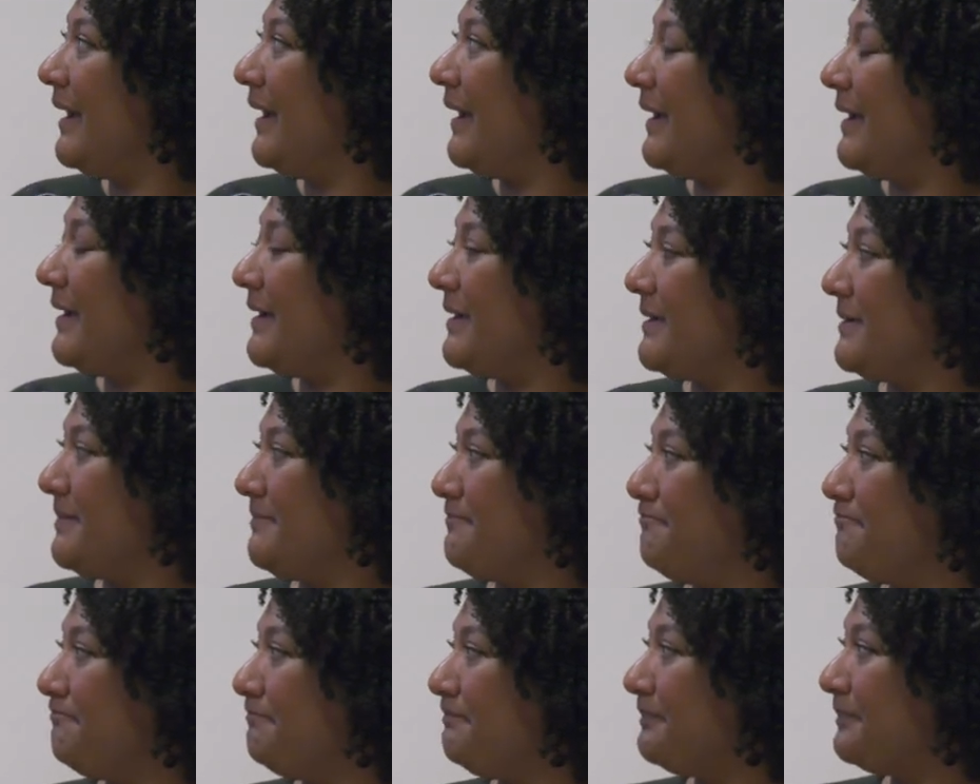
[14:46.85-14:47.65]

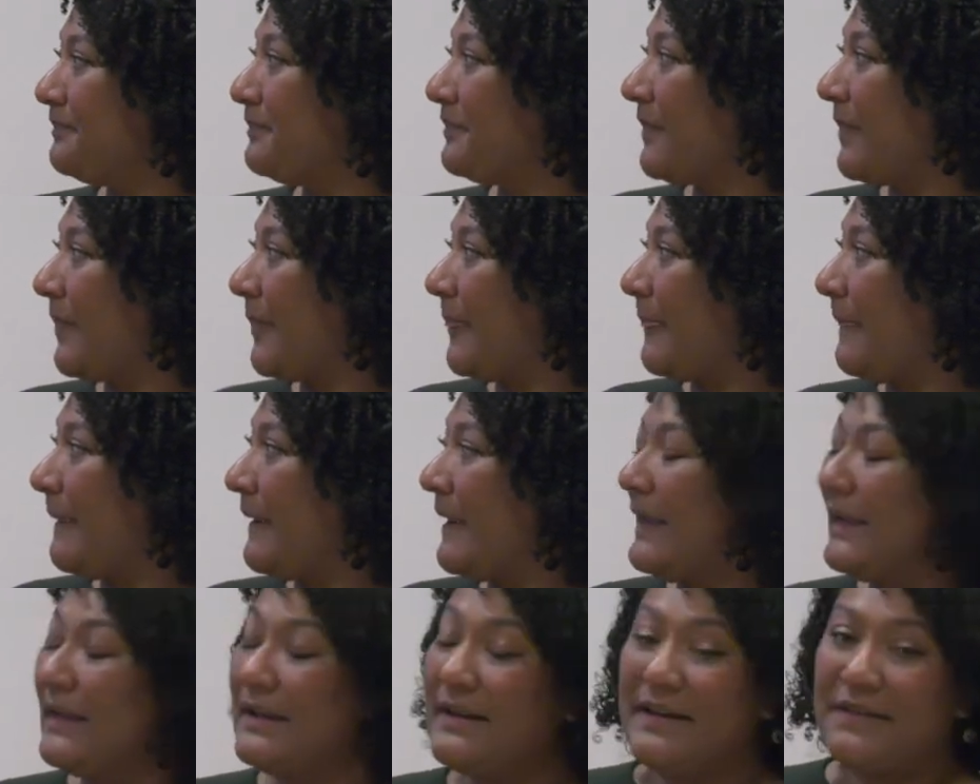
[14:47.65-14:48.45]

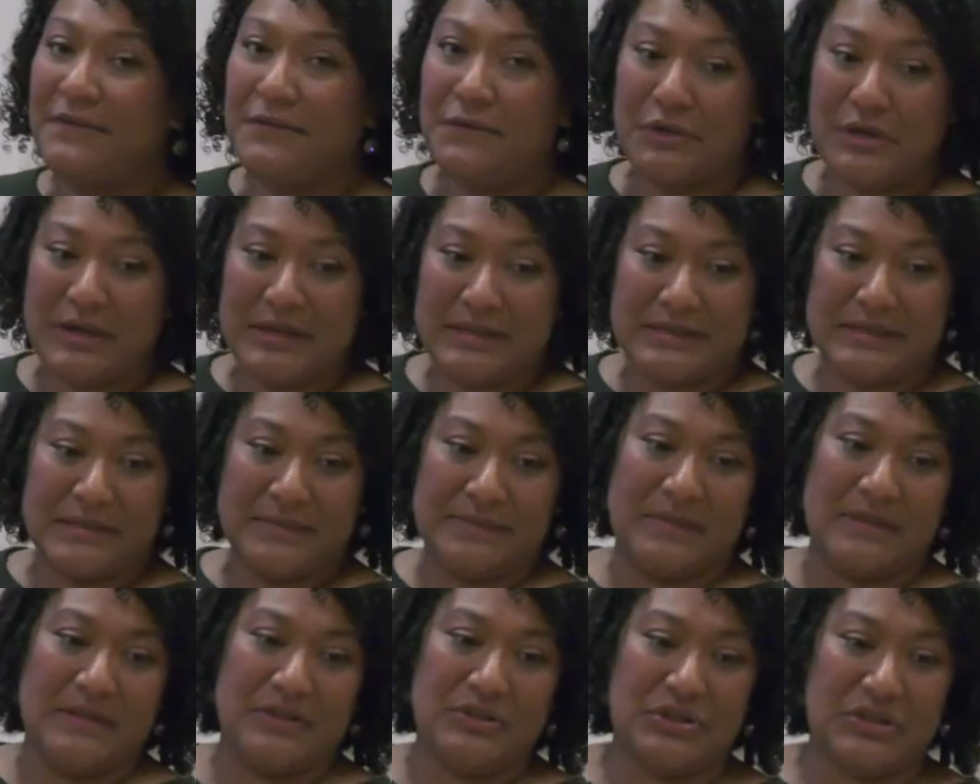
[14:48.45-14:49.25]
And I forgot to
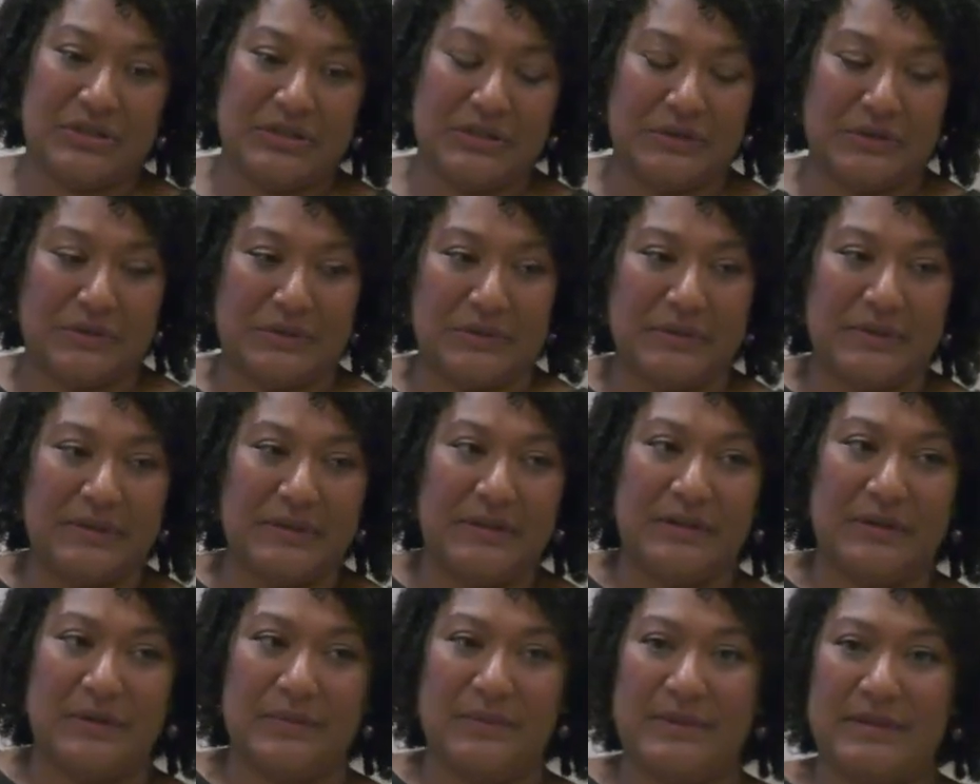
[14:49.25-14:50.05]
mention
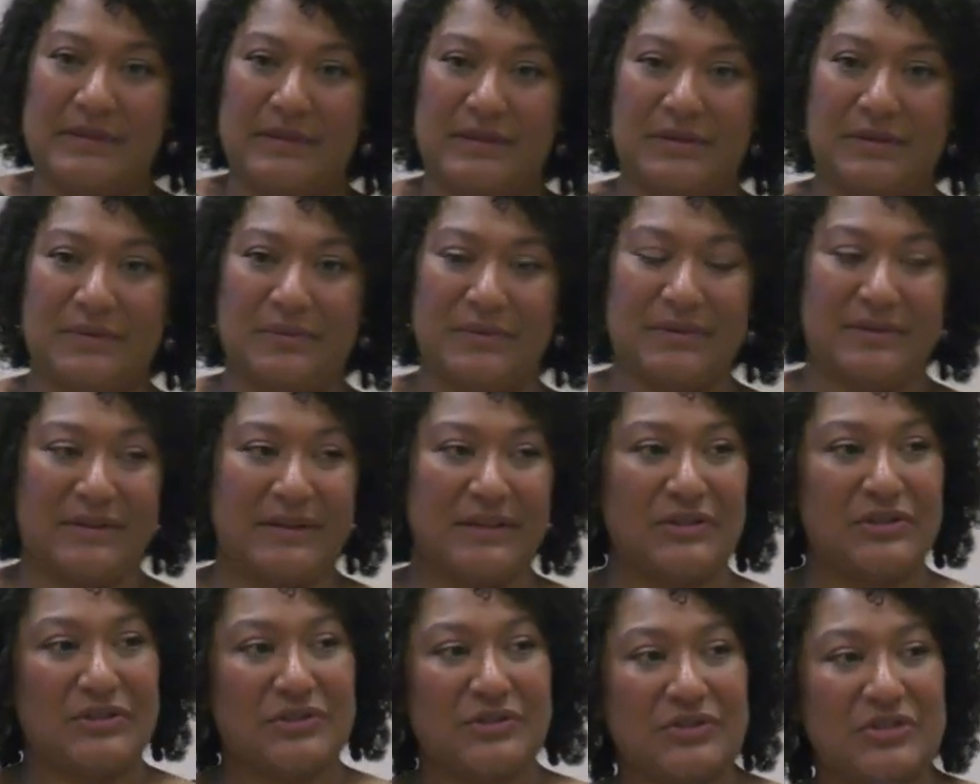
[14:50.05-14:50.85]
earlier with the
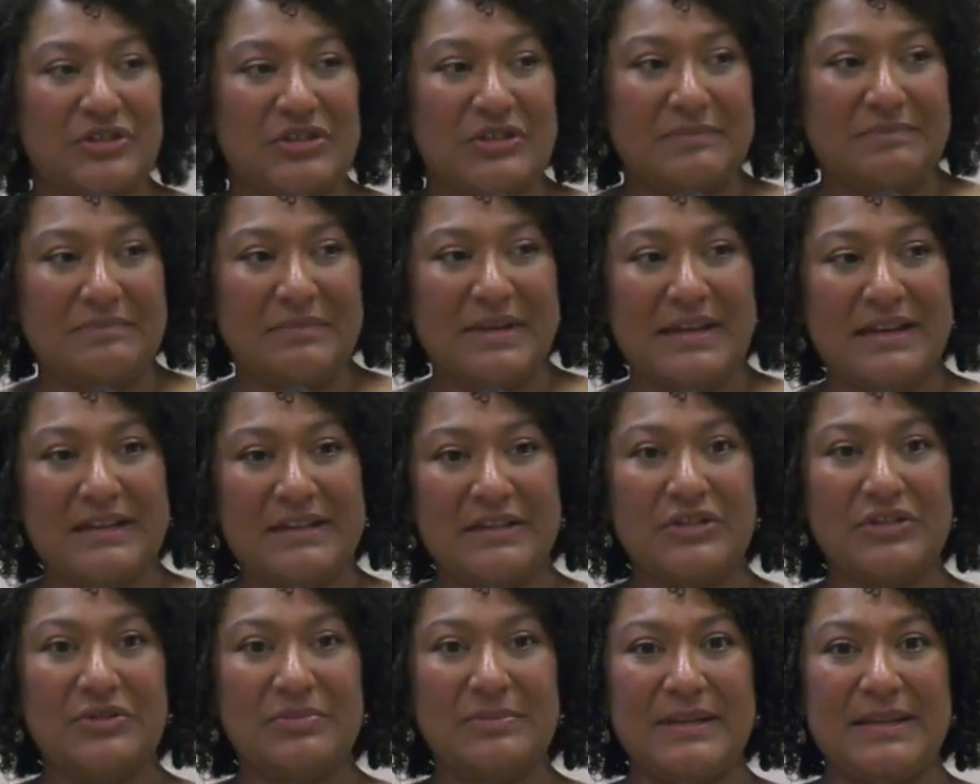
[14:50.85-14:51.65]
relationship
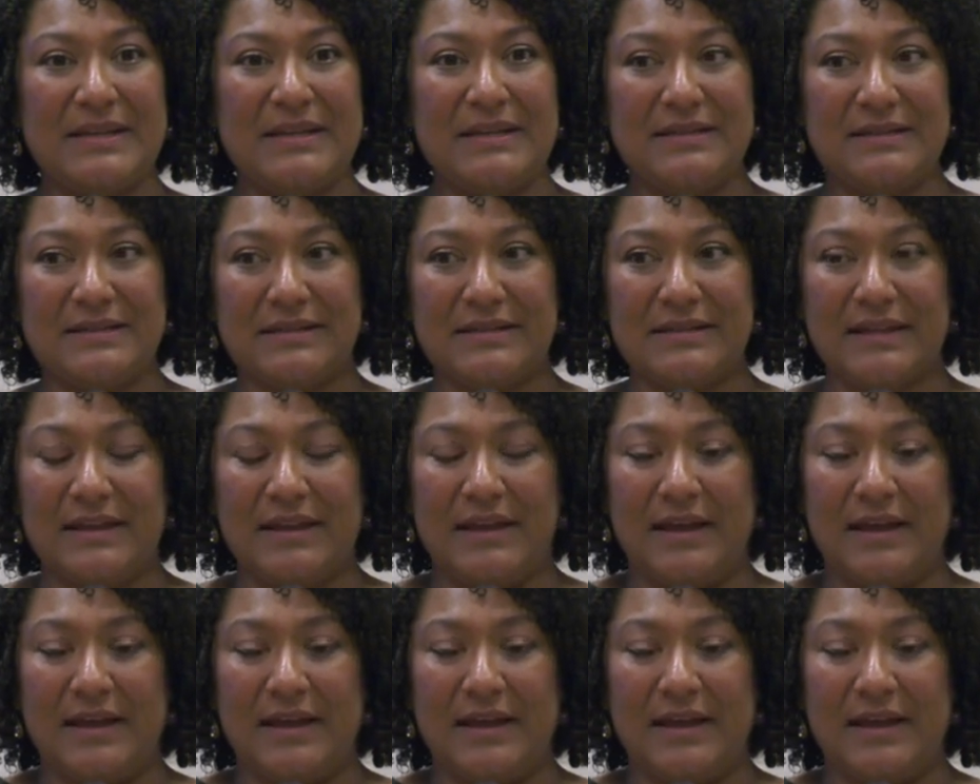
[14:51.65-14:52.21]
management,